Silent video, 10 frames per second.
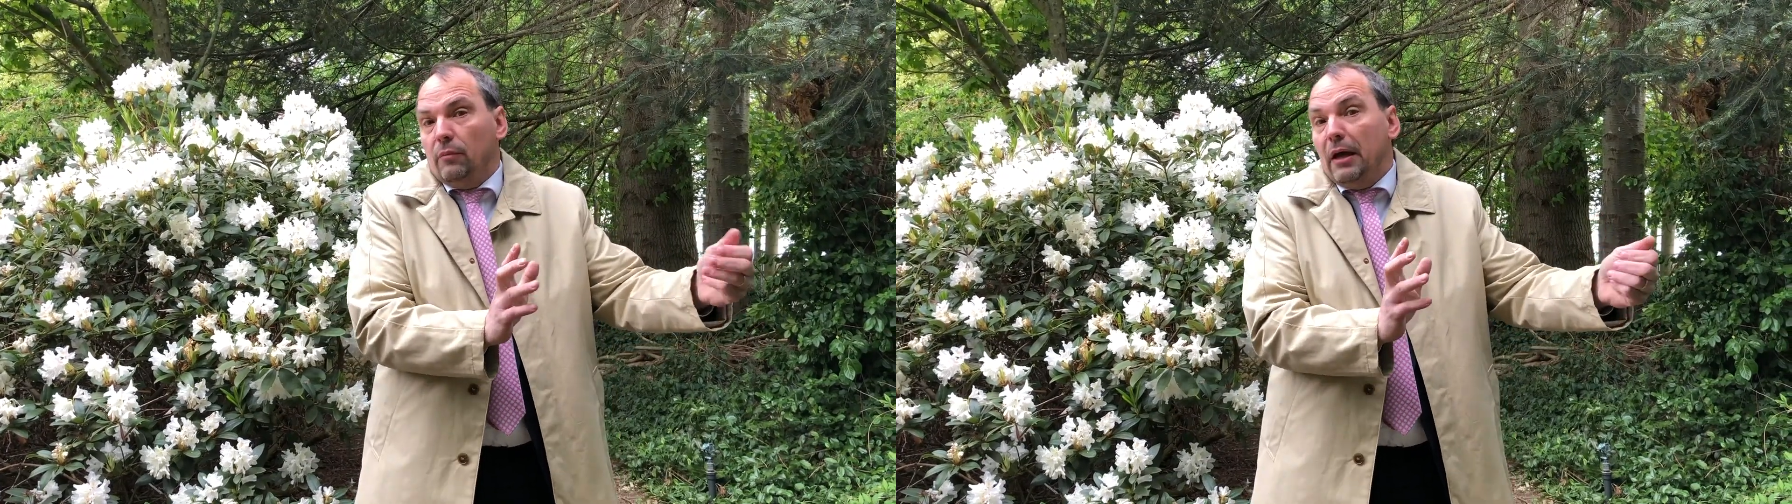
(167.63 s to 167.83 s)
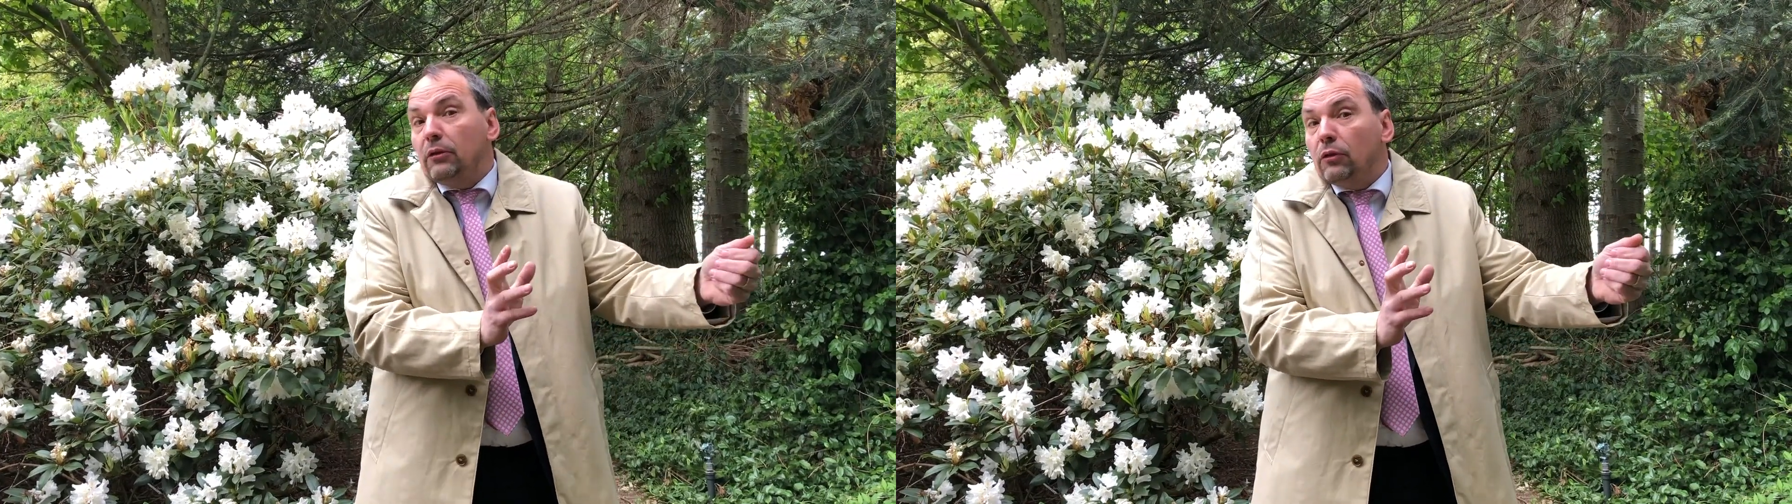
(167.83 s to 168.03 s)

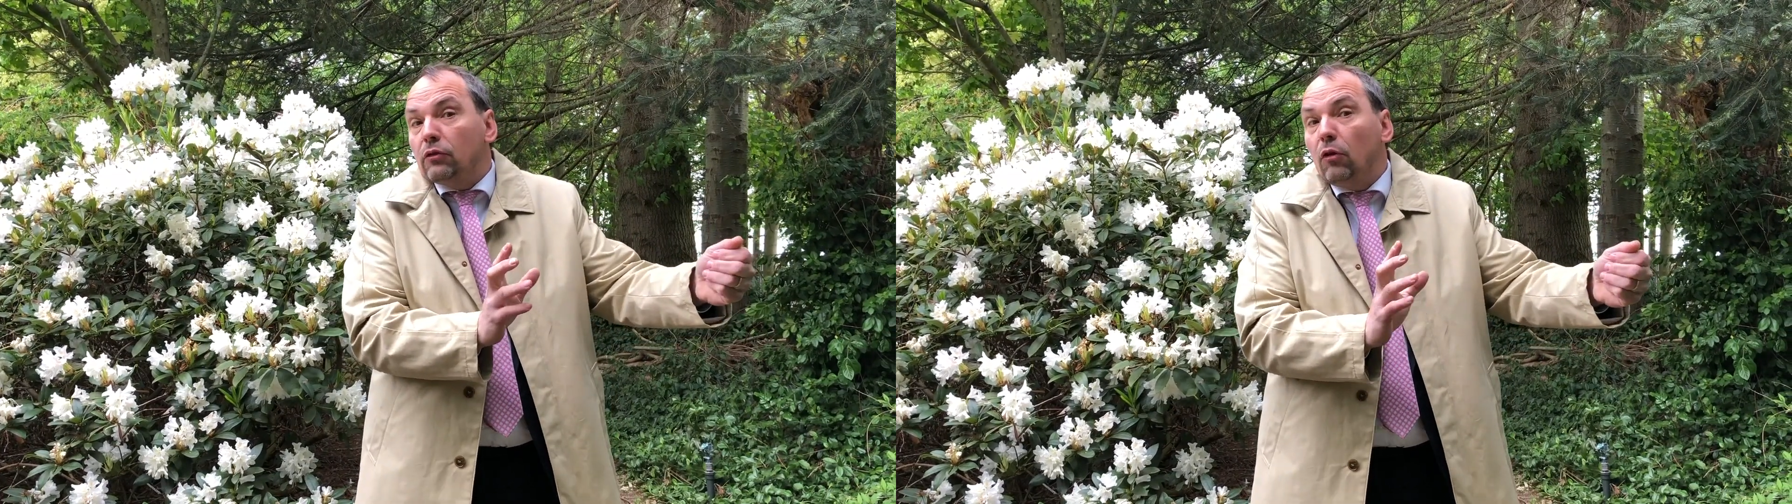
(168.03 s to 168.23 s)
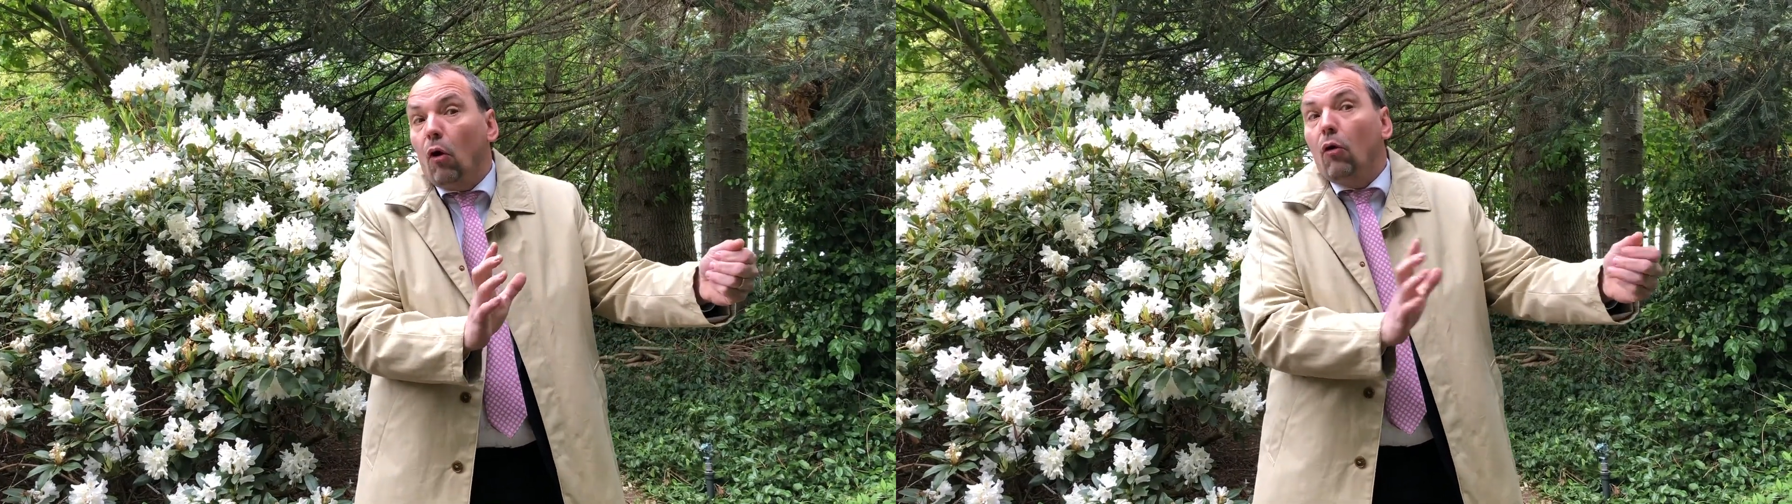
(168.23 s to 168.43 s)
maintenance
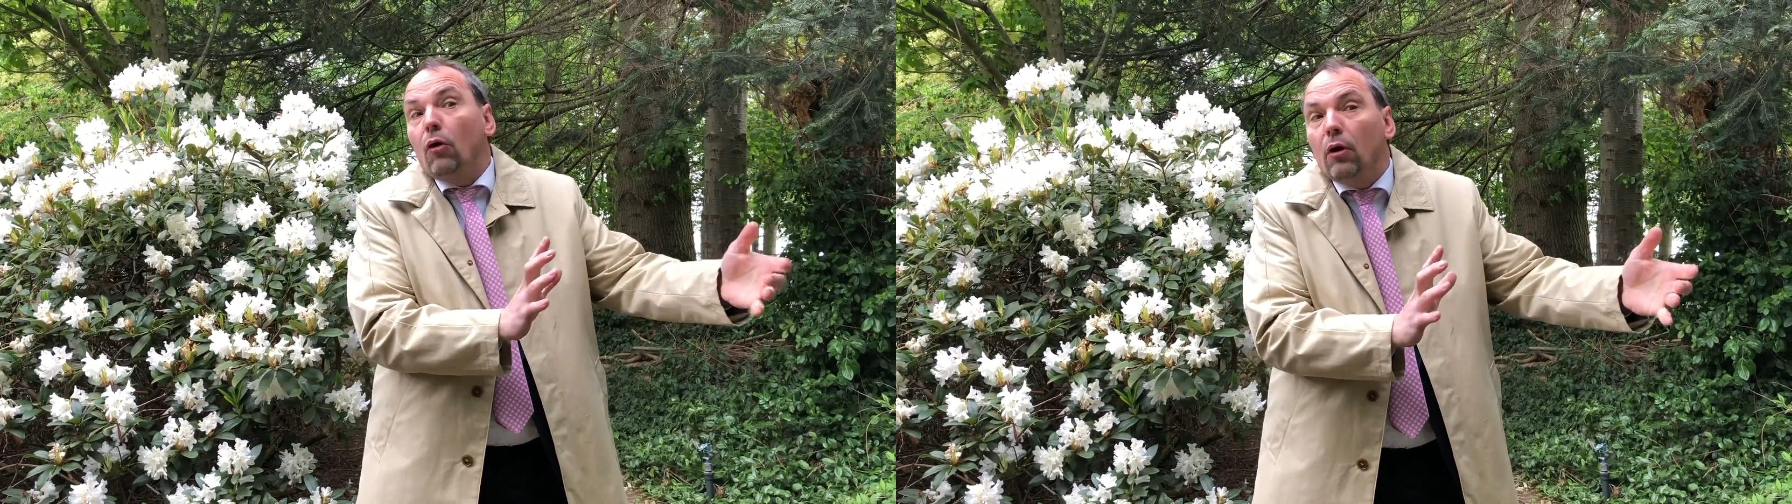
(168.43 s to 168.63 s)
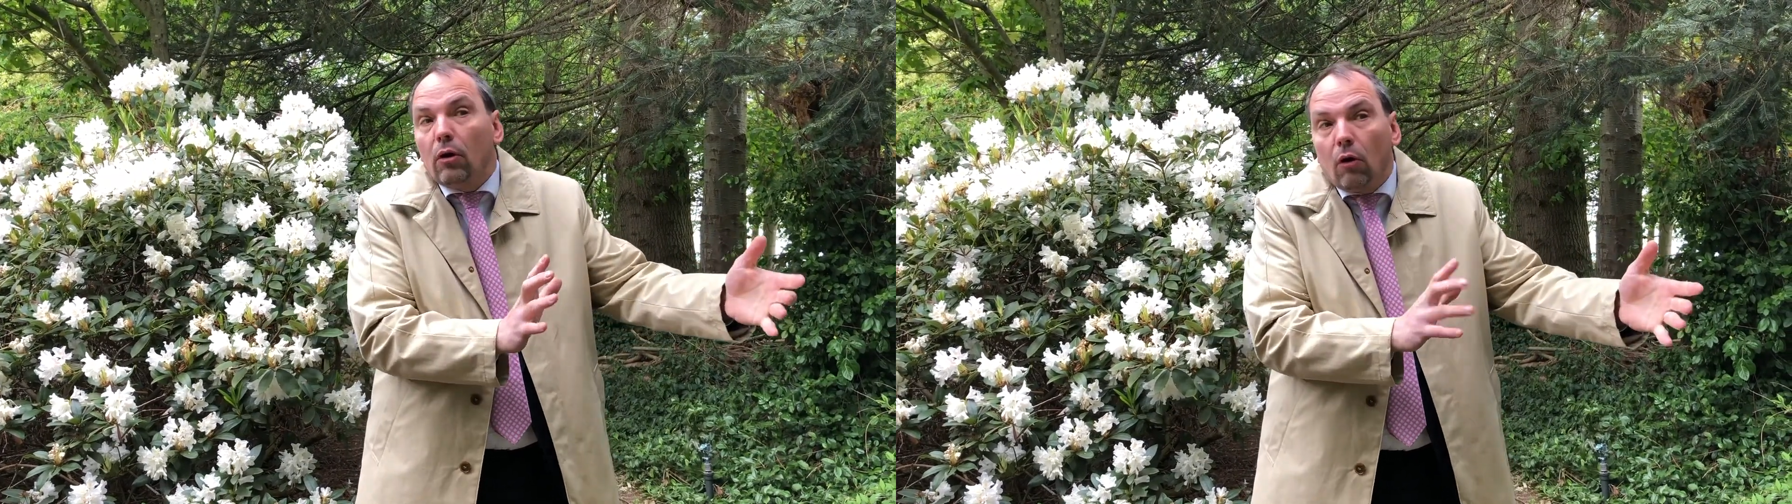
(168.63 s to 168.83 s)
longer,